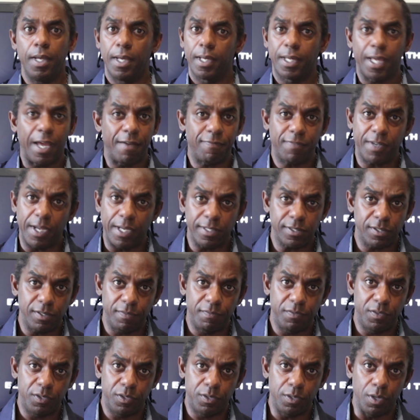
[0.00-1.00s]
Cafcass
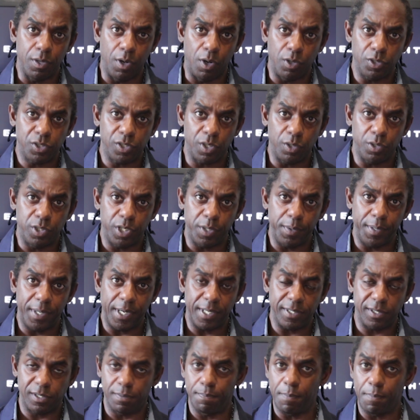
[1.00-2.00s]
are also doing
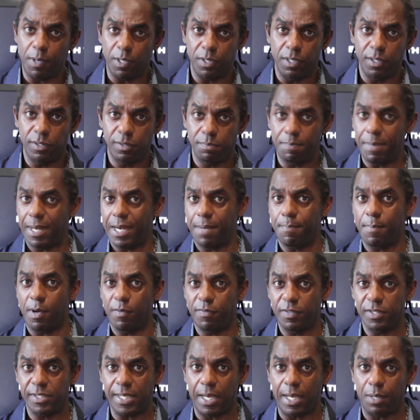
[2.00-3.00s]
this to mothers, many
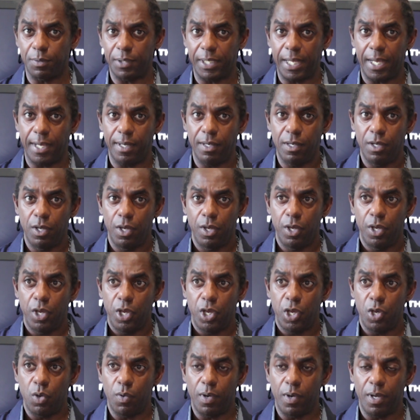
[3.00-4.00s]
mothers out there
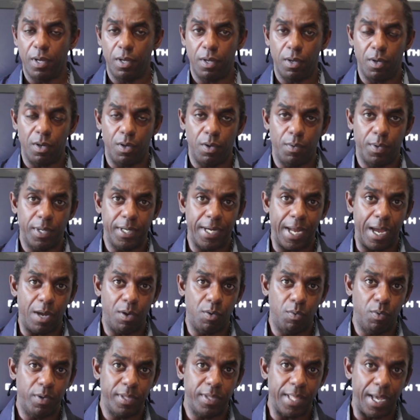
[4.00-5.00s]
who are
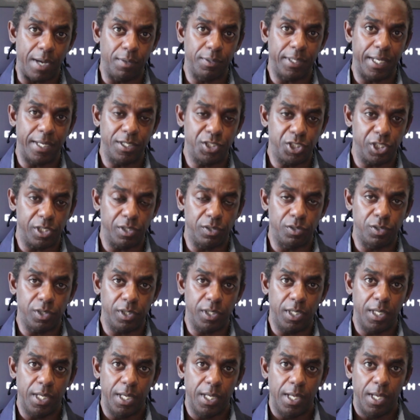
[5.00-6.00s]
now without their
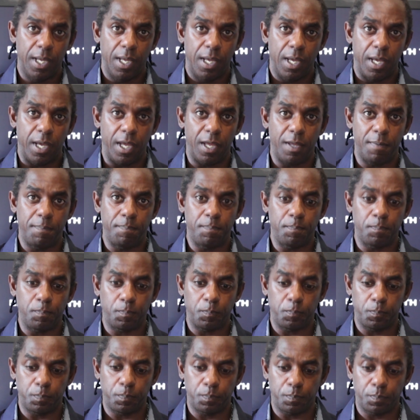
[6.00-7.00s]
children.
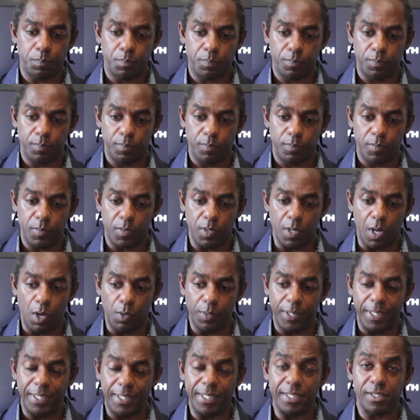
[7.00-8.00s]

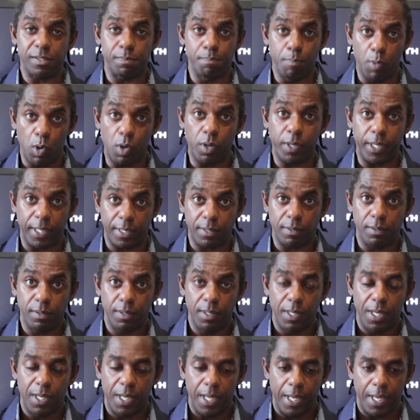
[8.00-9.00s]
Only this morning
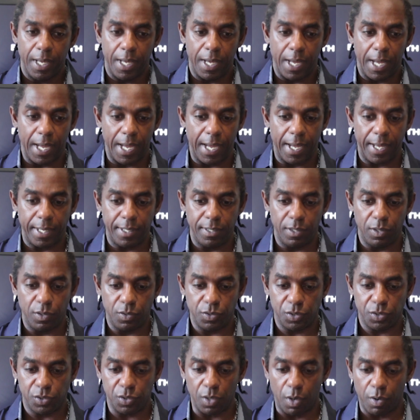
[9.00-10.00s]
I
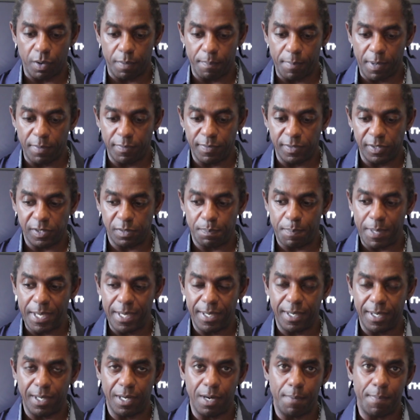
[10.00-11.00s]
saw a mother
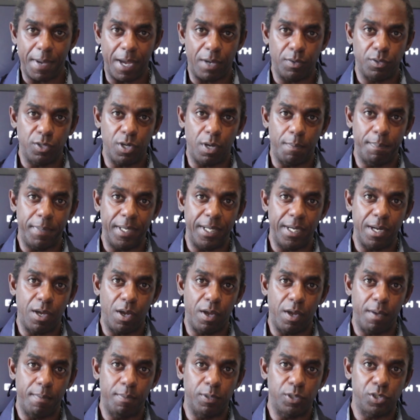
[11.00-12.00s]
speaking about not being
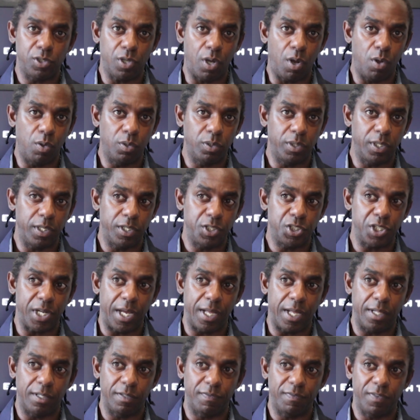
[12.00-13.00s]
able to hold her
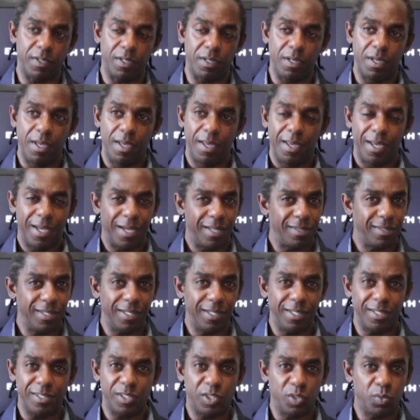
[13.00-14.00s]
child for, I
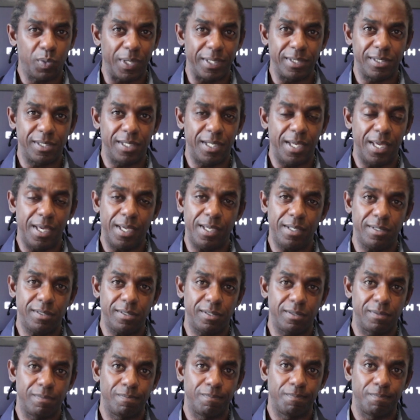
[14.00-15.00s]
think it's 20 years.